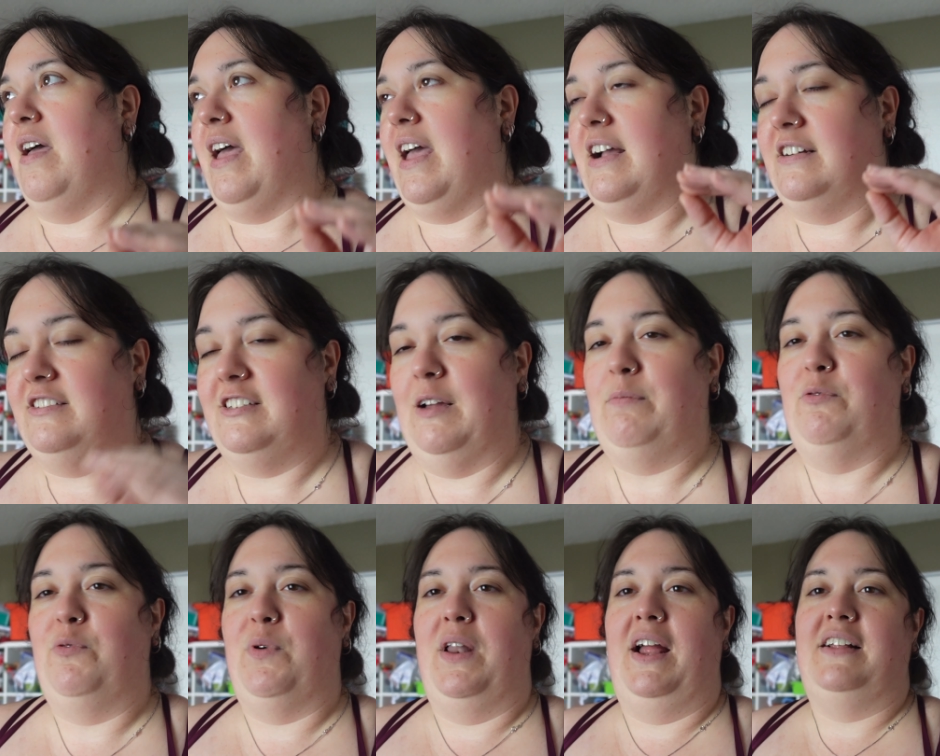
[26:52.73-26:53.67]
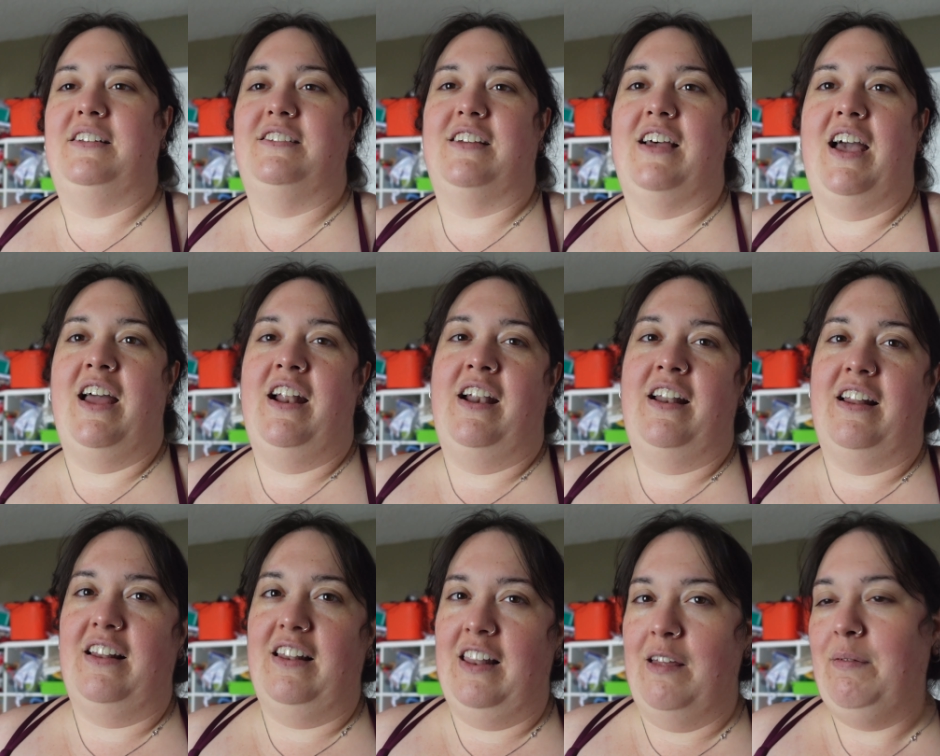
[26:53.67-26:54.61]
Except when I
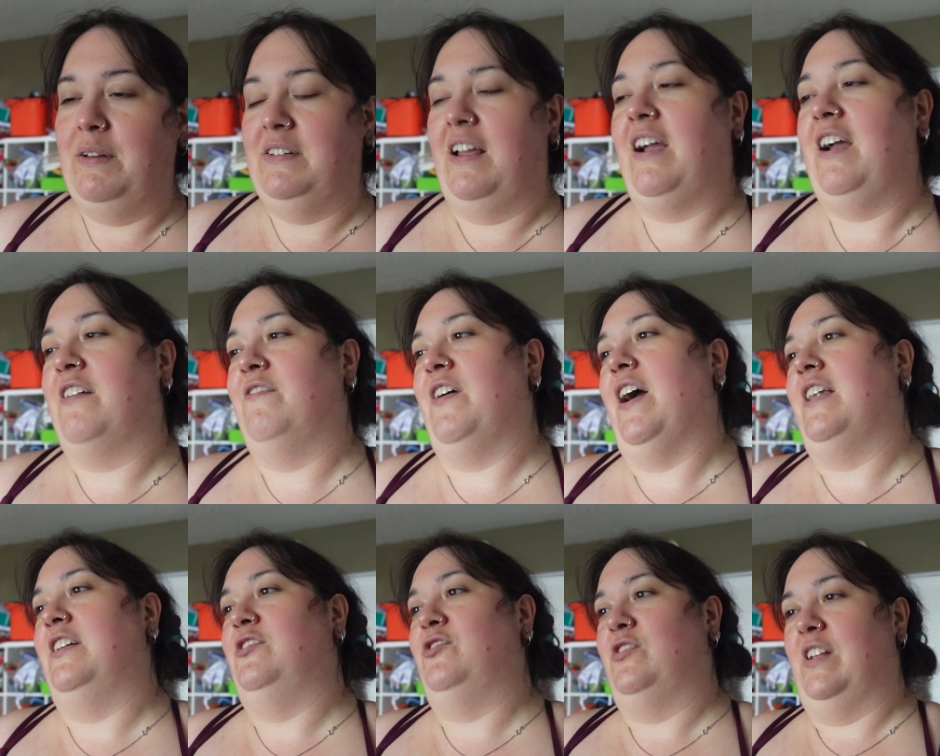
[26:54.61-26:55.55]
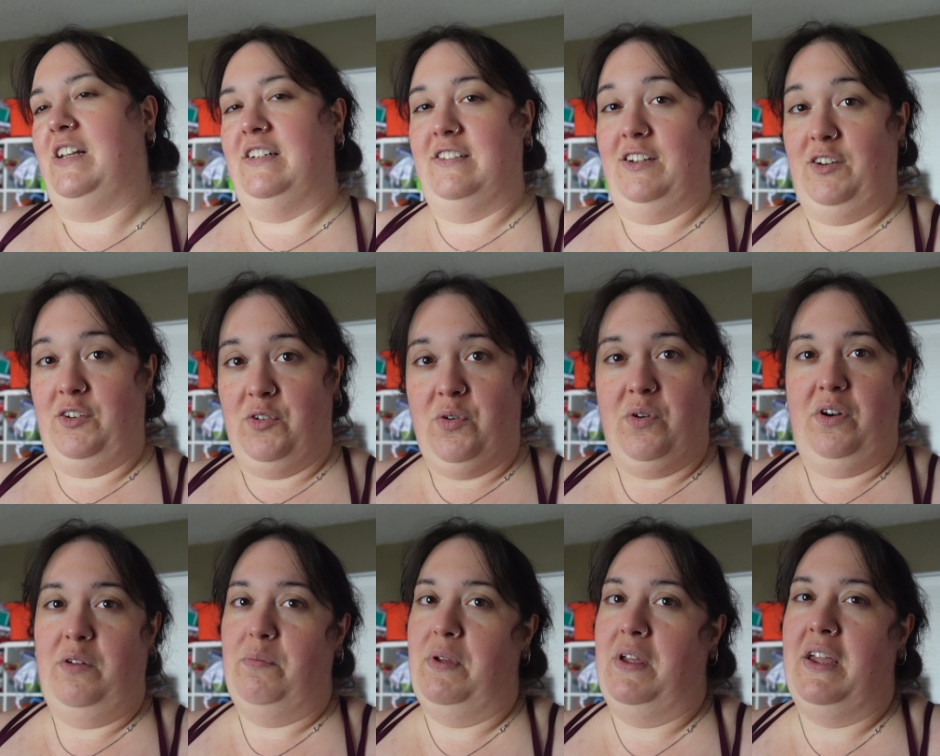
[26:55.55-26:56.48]
decided, let me take advantage that he's
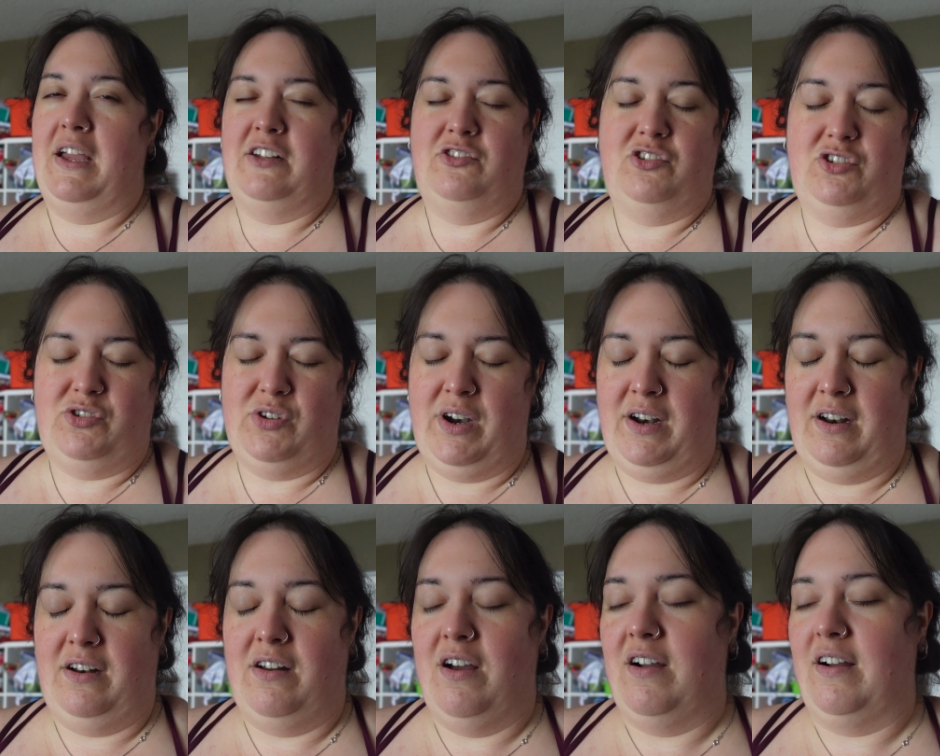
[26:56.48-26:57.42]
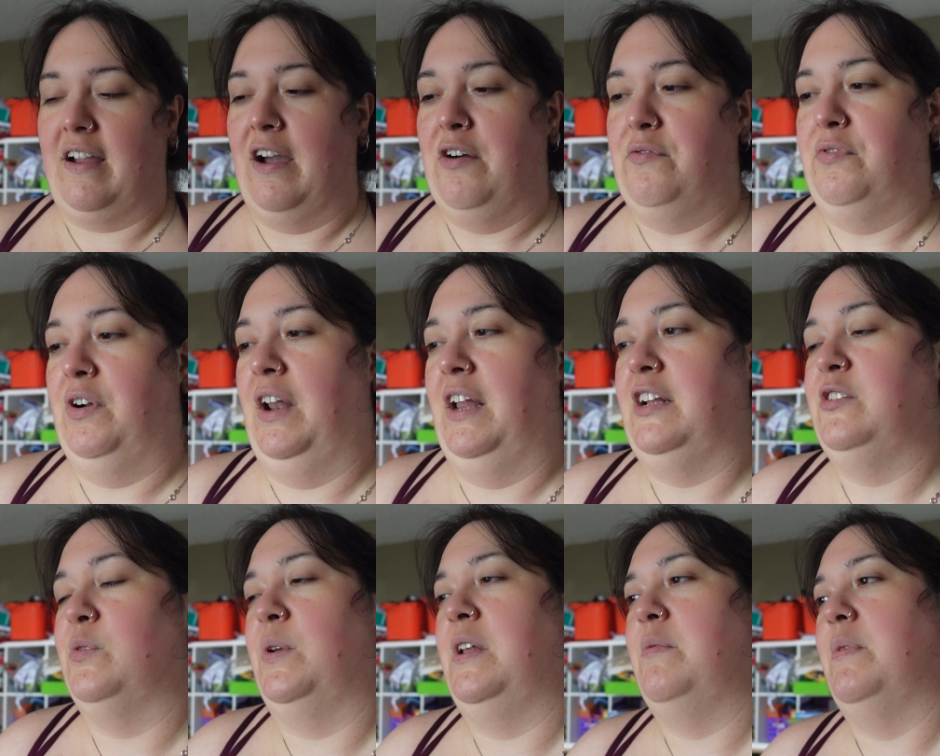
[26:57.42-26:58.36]
ignoring me and just try to knock out for like
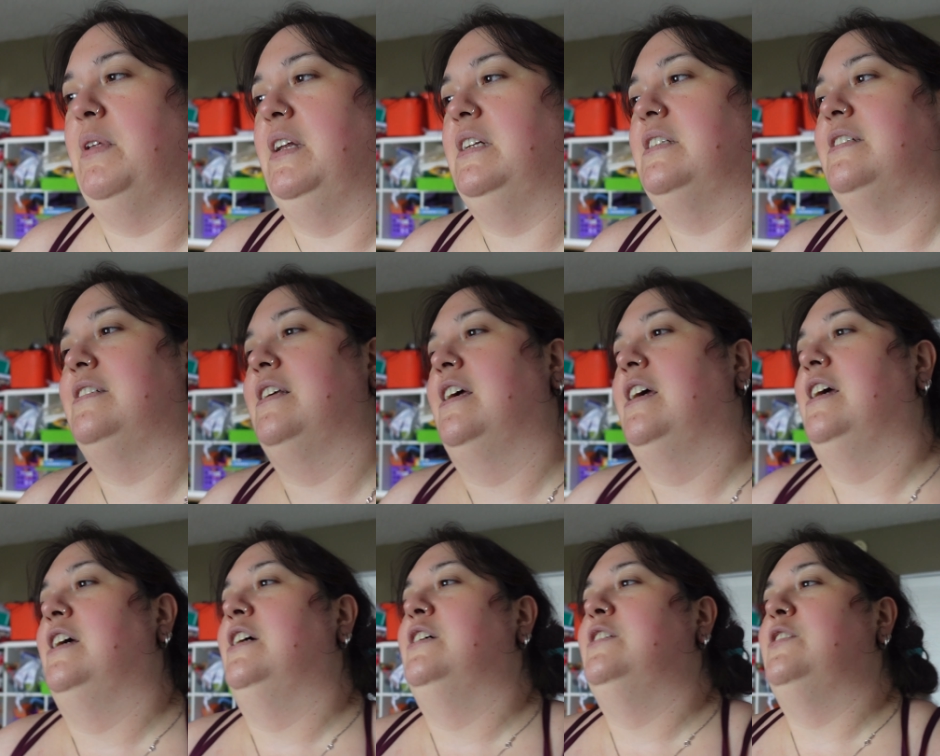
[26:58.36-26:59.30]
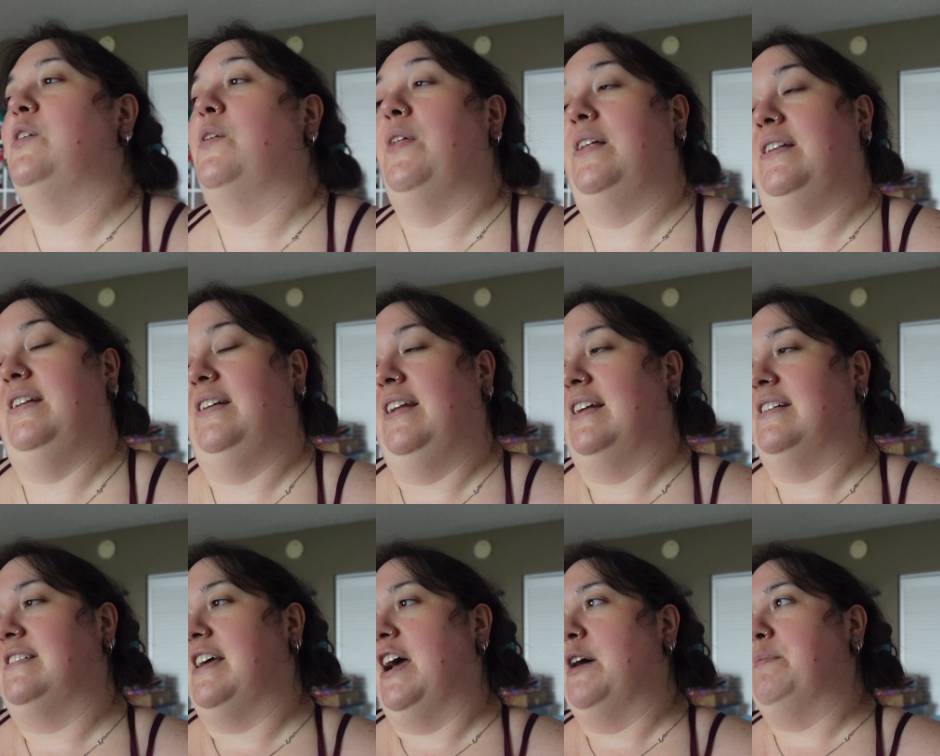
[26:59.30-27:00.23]
20 minutes. So that didn't
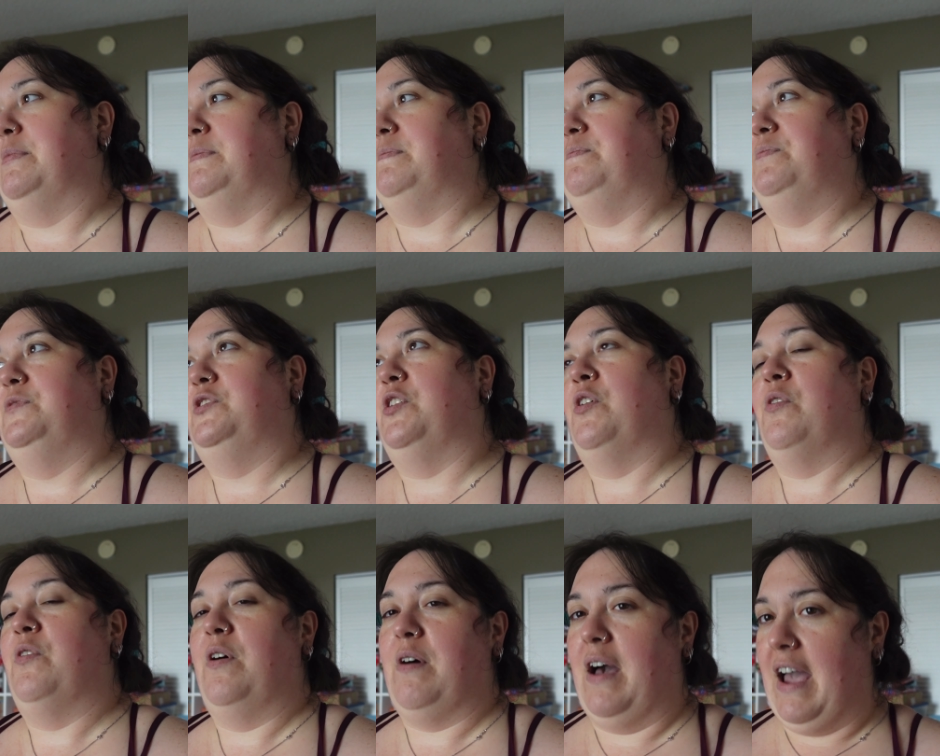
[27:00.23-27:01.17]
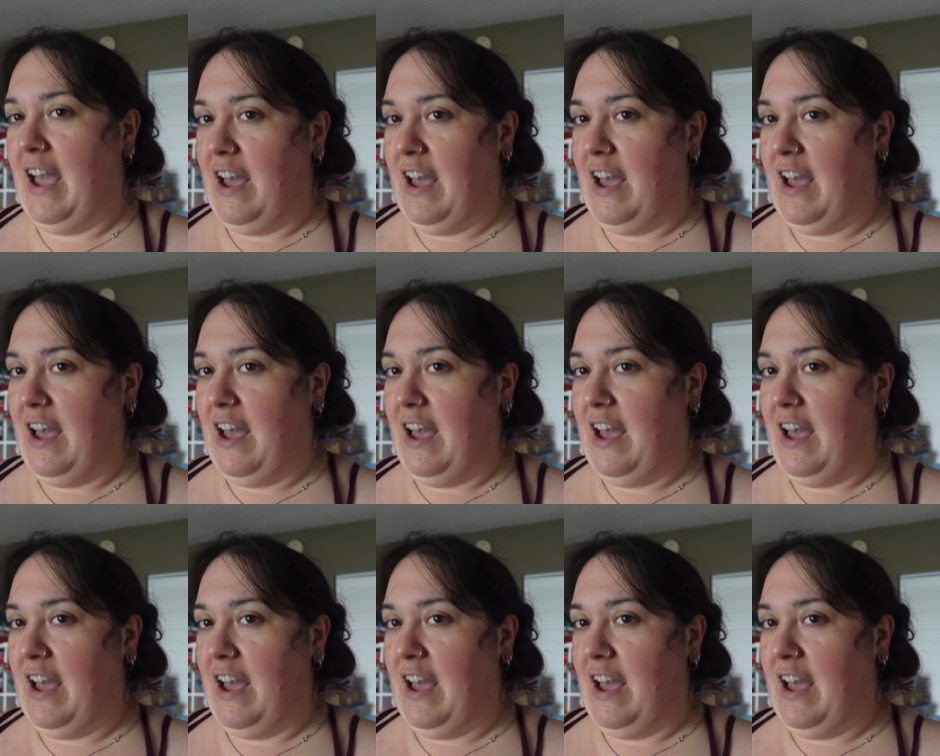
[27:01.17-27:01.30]
get to happen. So I